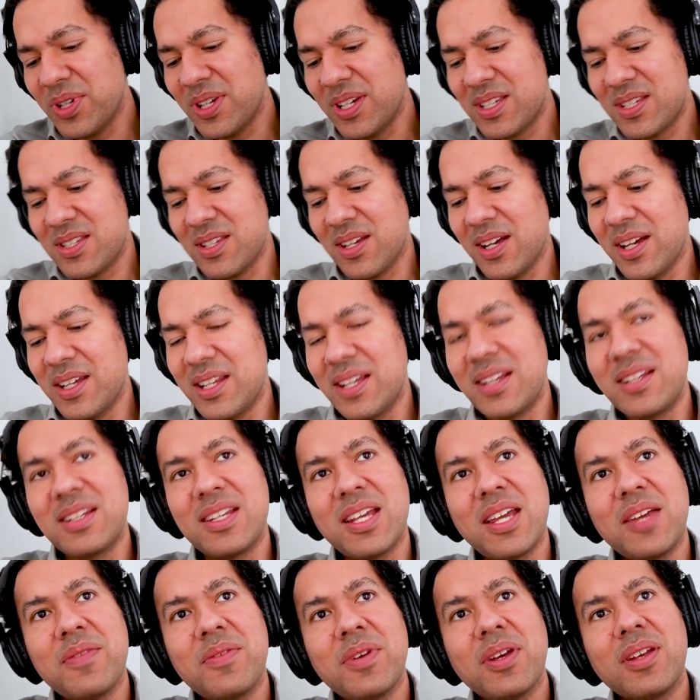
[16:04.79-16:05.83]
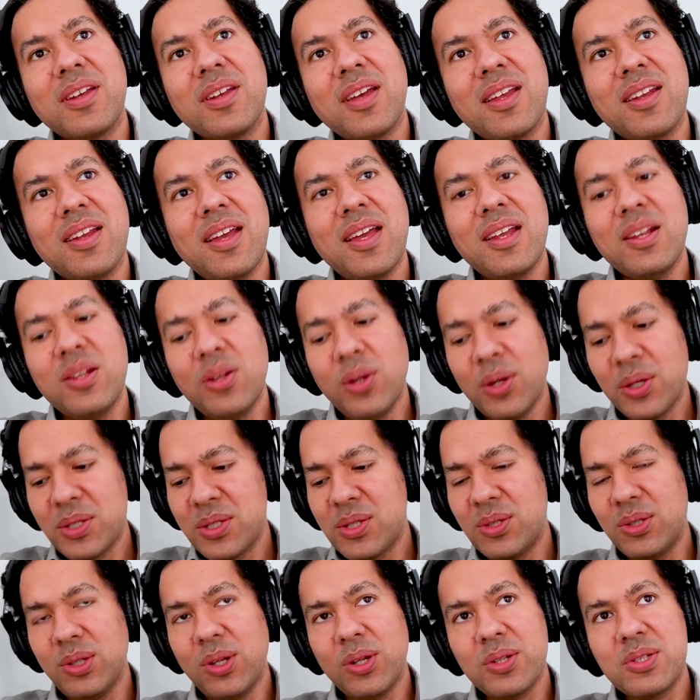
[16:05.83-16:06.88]
exciting, David, and
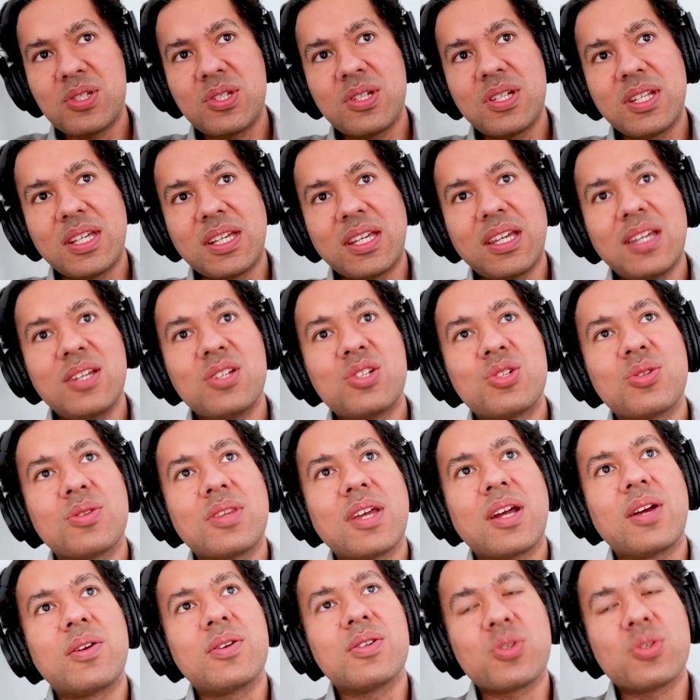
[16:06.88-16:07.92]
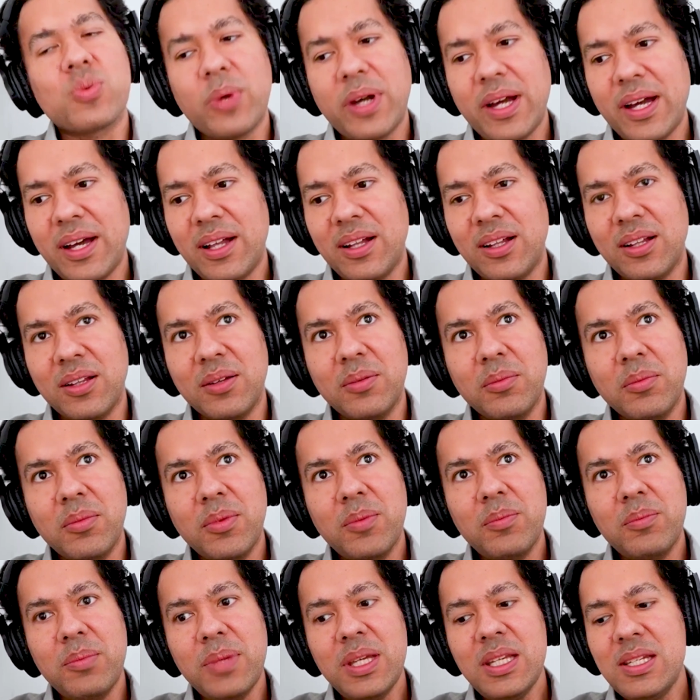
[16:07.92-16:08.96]
lots to dig into there as well.
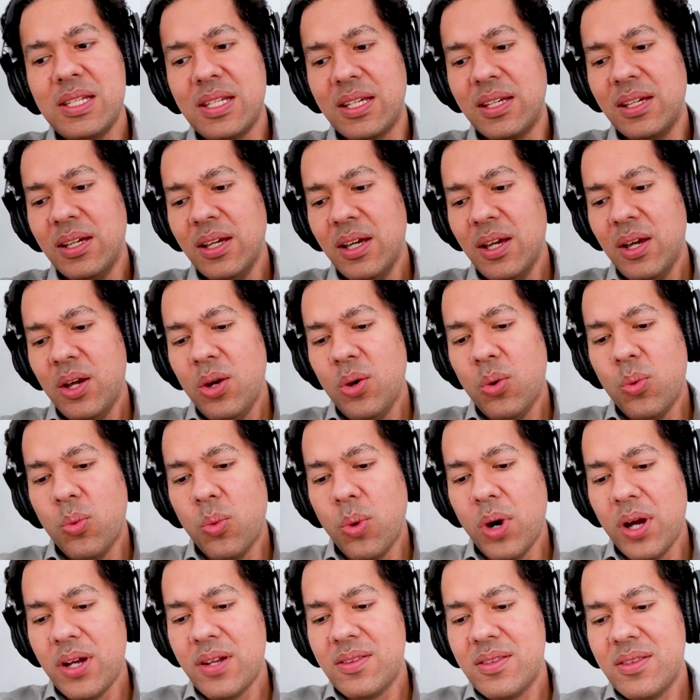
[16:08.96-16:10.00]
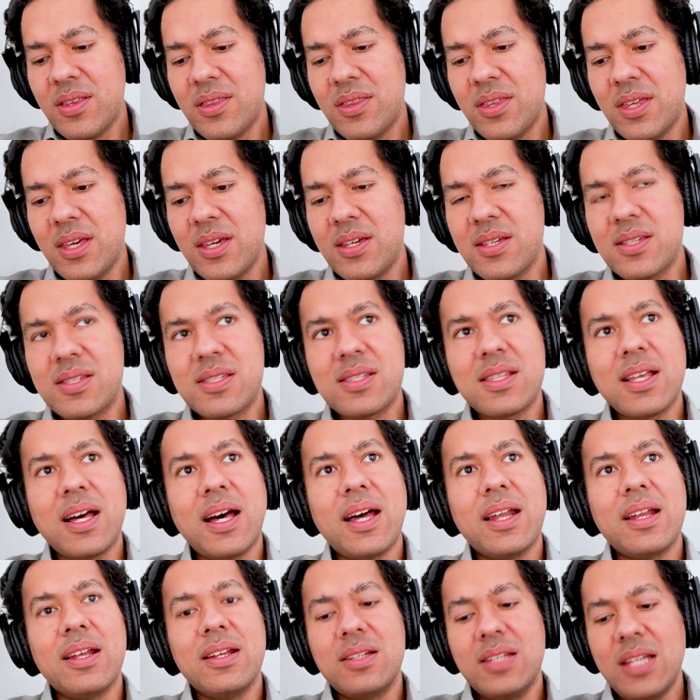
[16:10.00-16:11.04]
Mindy, one of the things
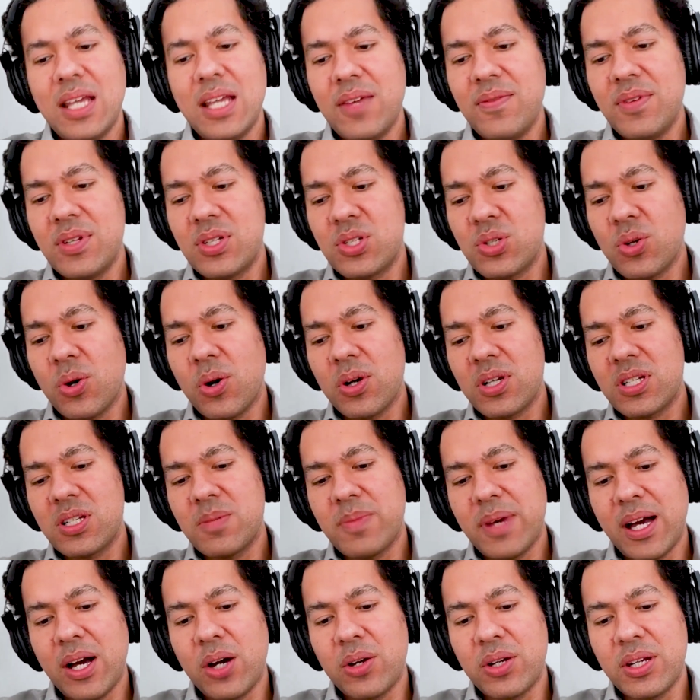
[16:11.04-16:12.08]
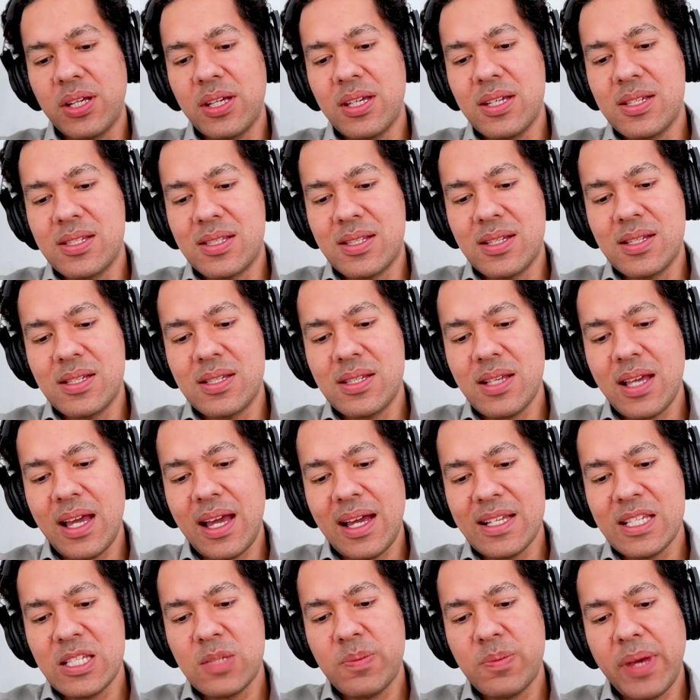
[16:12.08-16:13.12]
that David talked about is this
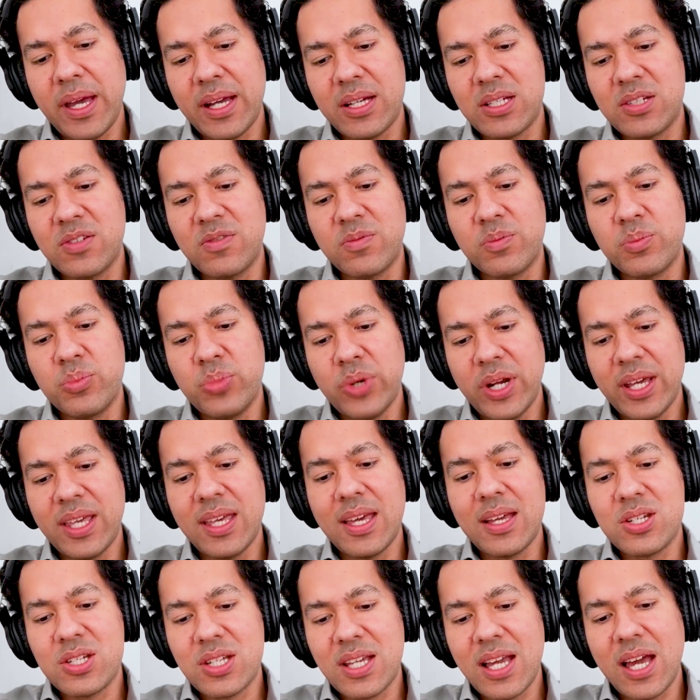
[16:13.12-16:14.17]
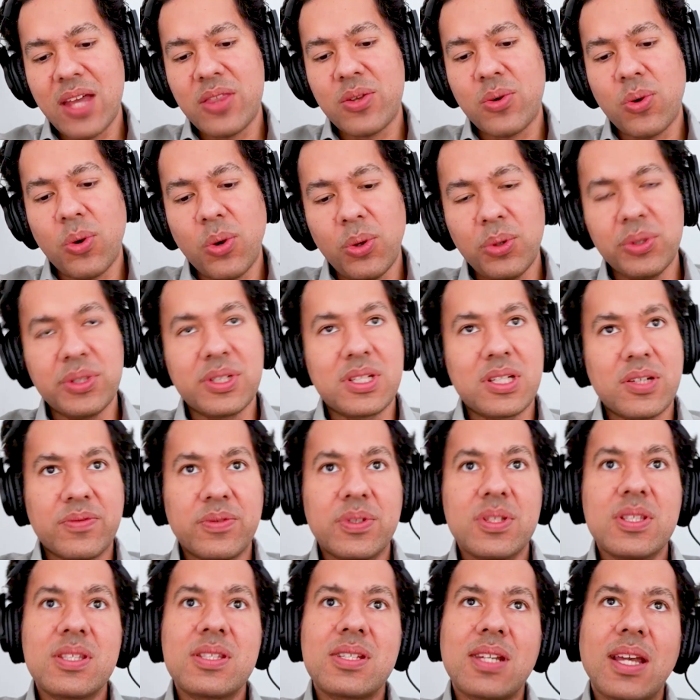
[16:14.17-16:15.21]
aspect of bringing together all the
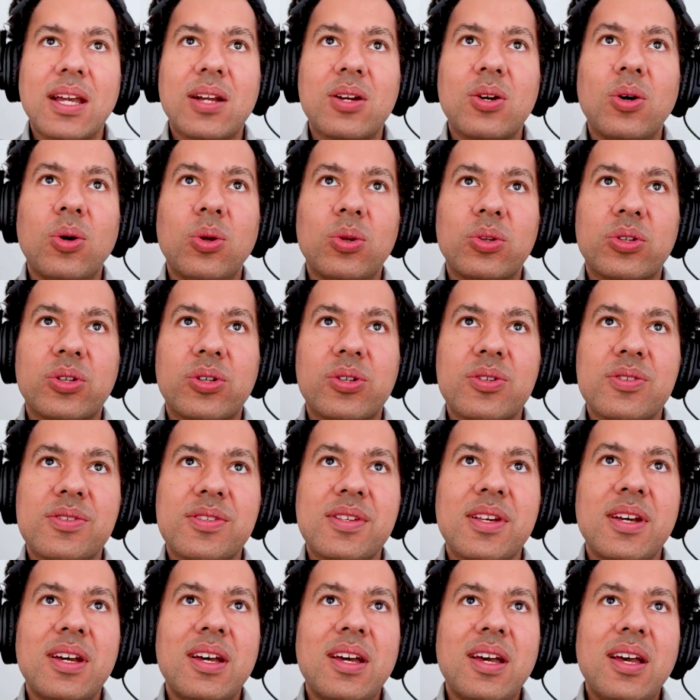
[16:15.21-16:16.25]
different stakeholders.